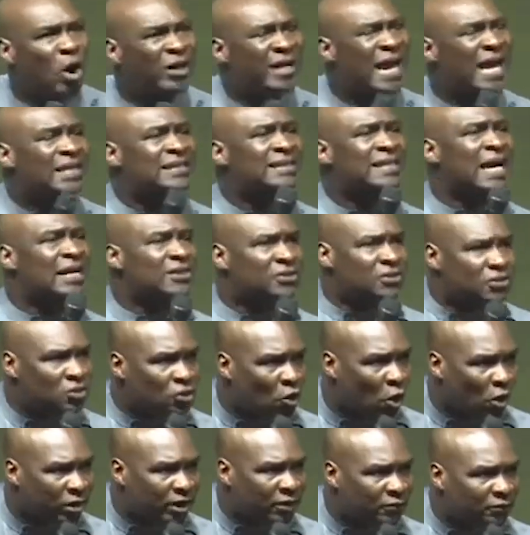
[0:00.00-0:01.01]
others are
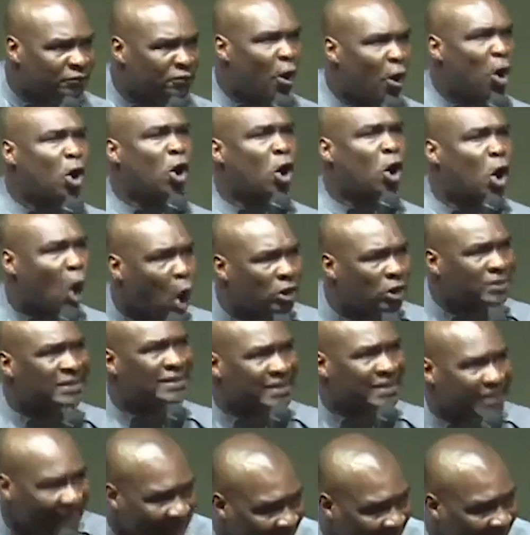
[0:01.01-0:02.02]
snoring, for God's
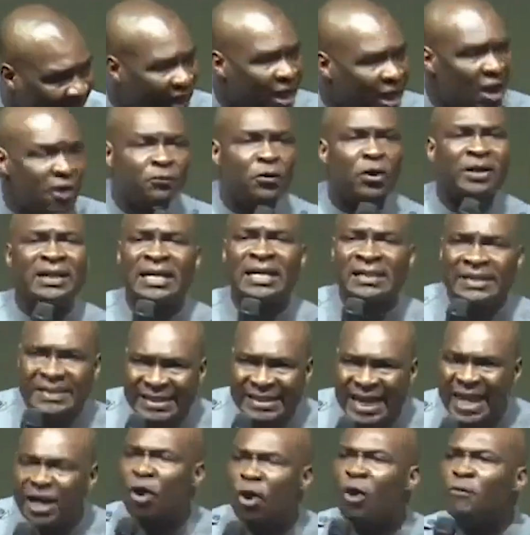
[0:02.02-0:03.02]
sake, for the
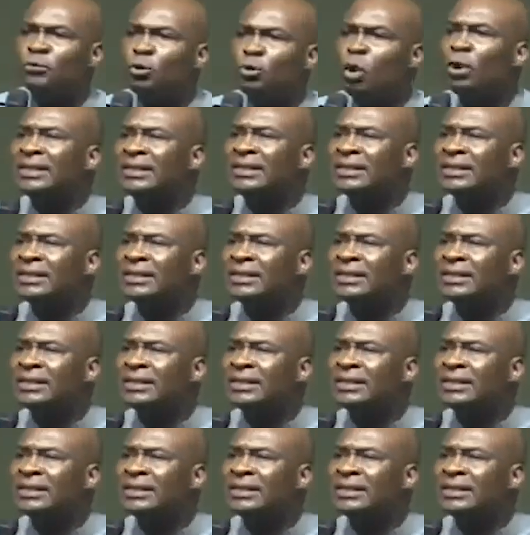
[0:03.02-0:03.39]
sake of your